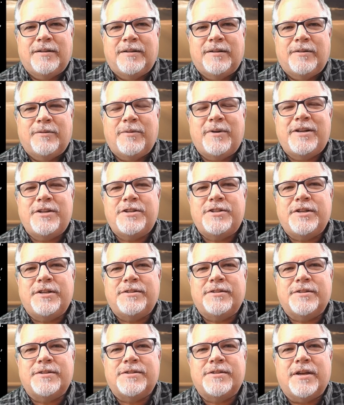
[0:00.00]
What did
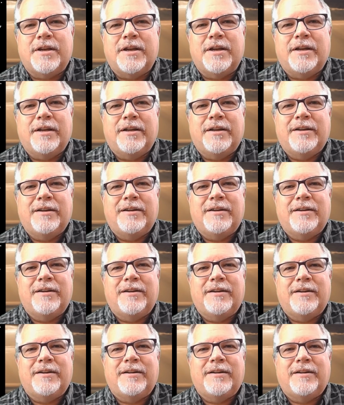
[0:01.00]
Jesus say
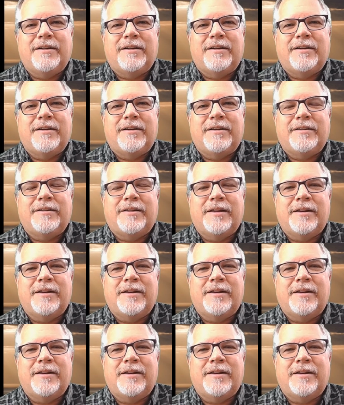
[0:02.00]
that